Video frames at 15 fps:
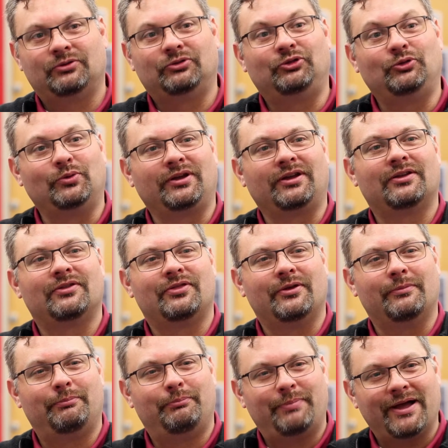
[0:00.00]
doing the
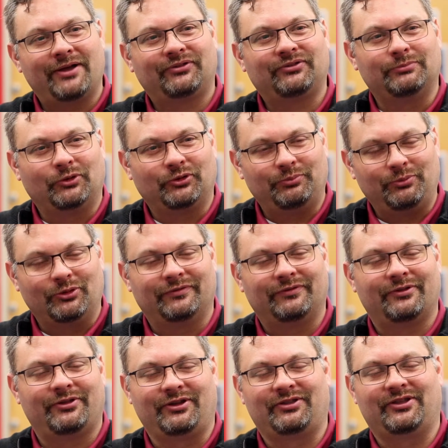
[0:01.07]
best, most beautiful
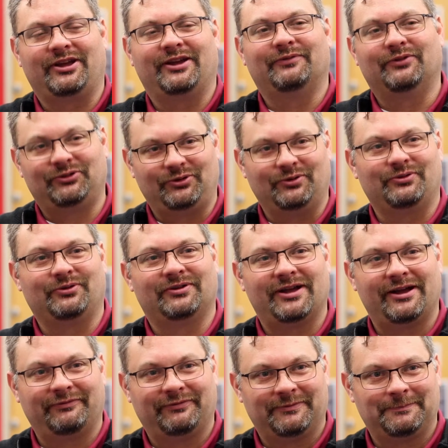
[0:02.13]
thing they ever do in their
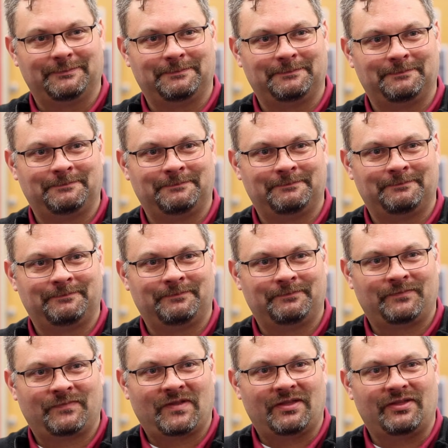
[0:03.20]
life.
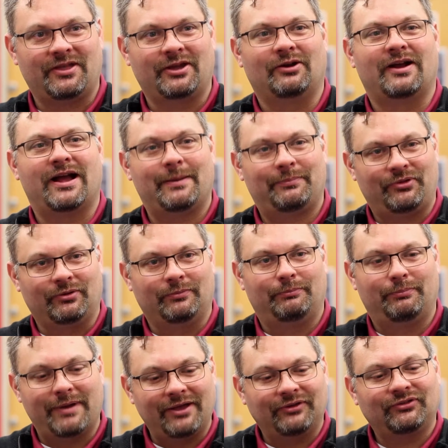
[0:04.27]
They are at their
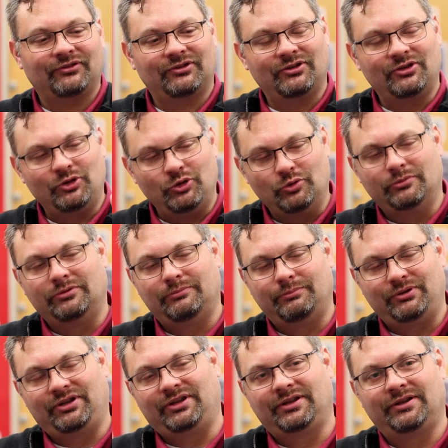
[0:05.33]
best human
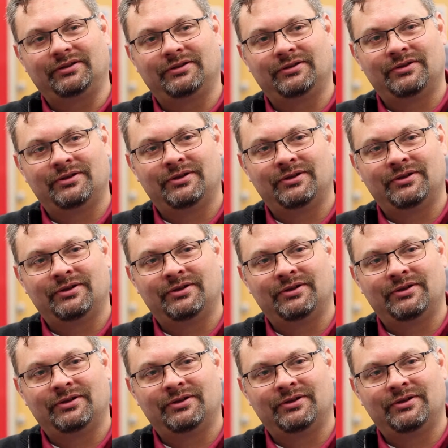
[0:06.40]
being